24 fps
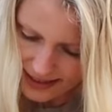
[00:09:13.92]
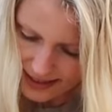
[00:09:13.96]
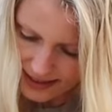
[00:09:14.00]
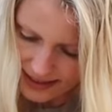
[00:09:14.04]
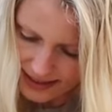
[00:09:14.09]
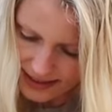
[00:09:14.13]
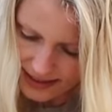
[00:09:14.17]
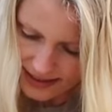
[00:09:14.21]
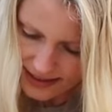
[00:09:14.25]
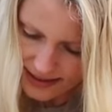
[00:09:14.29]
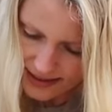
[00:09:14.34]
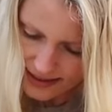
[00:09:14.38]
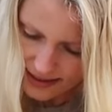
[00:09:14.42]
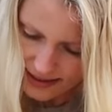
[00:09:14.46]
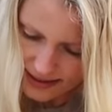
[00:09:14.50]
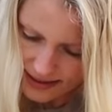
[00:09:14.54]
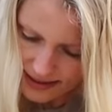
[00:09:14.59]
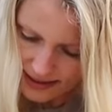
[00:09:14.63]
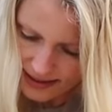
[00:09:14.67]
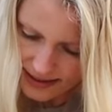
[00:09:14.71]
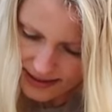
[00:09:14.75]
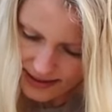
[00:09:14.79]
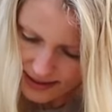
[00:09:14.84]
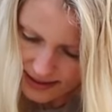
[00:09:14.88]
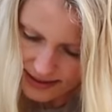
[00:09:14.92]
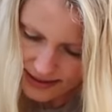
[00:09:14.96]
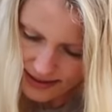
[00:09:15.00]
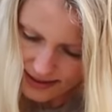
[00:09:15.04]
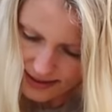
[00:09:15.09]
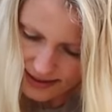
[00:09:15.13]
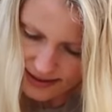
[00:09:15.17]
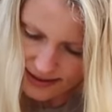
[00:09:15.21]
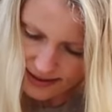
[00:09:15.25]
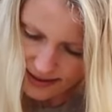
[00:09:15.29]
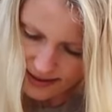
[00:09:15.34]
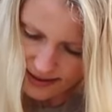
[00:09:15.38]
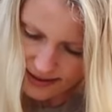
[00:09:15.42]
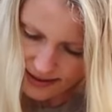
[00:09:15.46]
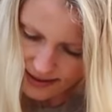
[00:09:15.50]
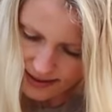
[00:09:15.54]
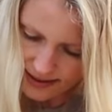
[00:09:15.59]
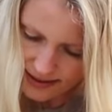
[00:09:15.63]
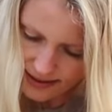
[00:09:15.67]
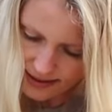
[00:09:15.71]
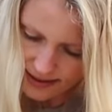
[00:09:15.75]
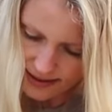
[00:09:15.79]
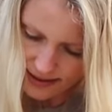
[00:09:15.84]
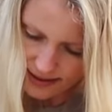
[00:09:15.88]

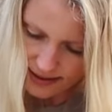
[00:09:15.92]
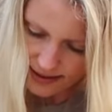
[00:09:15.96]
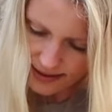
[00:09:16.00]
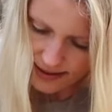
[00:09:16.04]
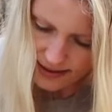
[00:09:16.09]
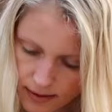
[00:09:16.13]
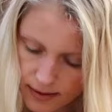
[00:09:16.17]
Nothing is said.